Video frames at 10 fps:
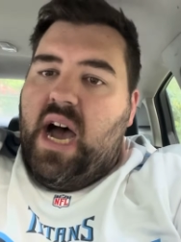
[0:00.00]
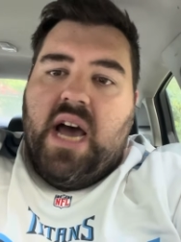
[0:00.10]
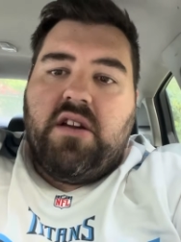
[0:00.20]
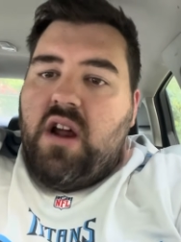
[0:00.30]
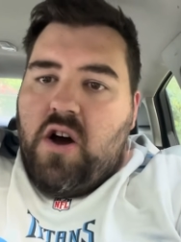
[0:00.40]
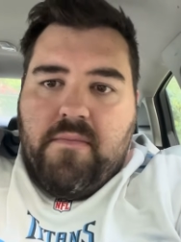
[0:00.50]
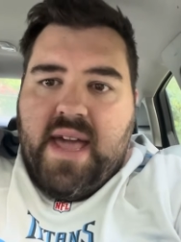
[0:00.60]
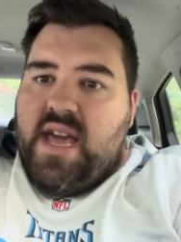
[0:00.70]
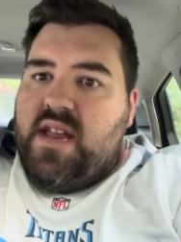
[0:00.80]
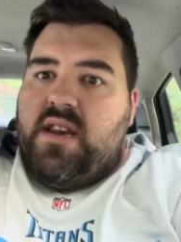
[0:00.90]
I don't know,
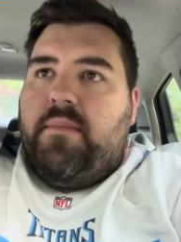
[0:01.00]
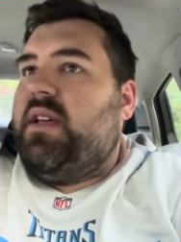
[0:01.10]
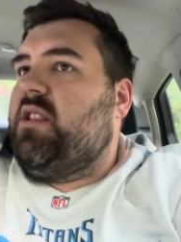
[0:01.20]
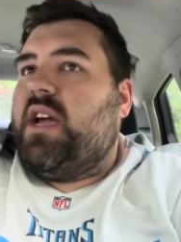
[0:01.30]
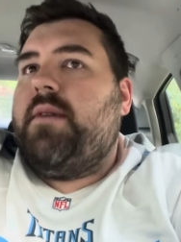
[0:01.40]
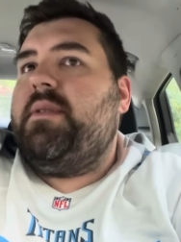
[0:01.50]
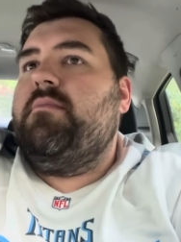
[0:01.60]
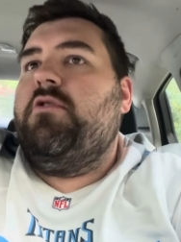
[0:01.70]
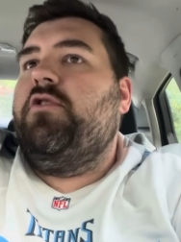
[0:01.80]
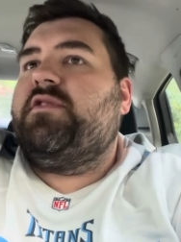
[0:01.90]
man. I mean, look how many
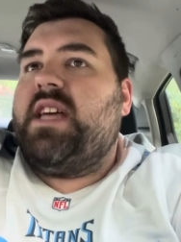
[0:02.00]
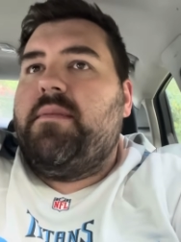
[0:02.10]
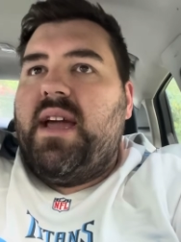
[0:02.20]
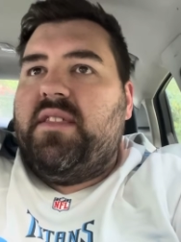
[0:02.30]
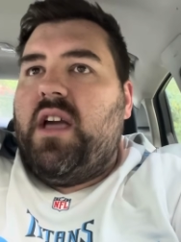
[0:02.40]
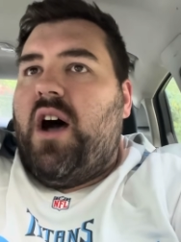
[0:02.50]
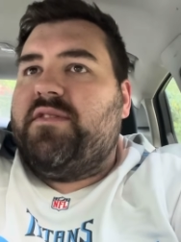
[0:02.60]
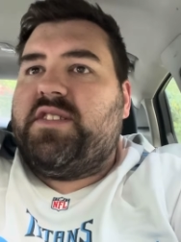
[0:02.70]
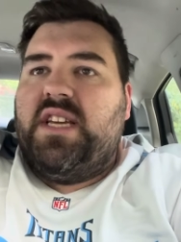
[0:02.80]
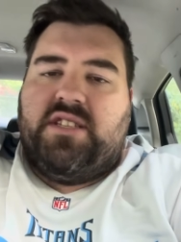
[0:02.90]
moves they made in the
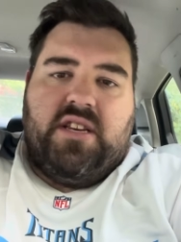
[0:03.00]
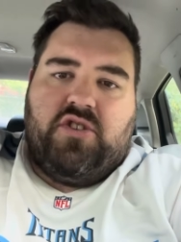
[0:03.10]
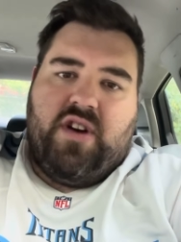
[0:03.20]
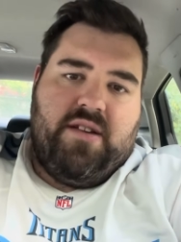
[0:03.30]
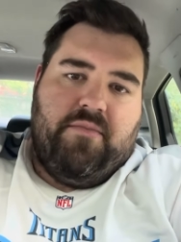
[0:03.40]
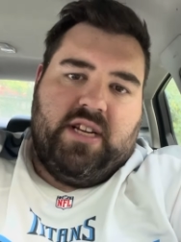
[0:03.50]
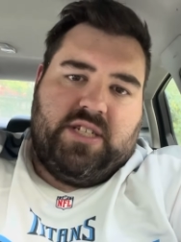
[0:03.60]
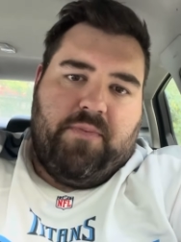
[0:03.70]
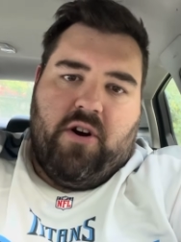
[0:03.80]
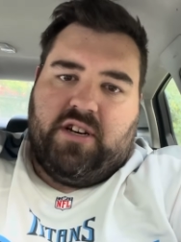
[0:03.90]
offseason to try to bring a
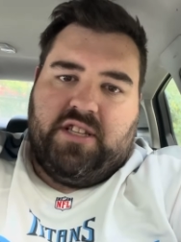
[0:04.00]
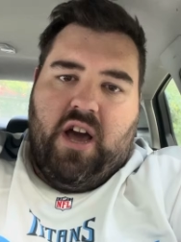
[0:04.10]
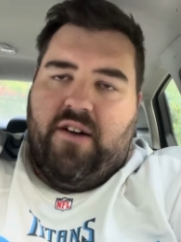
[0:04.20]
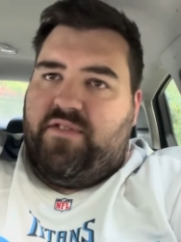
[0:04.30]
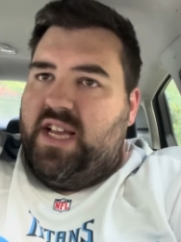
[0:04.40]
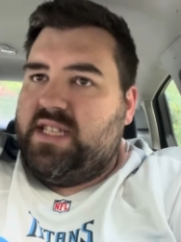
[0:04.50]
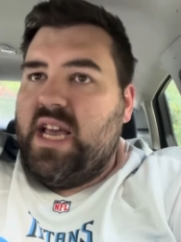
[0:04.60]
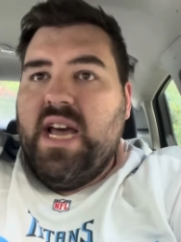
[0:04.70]
spark to the offense.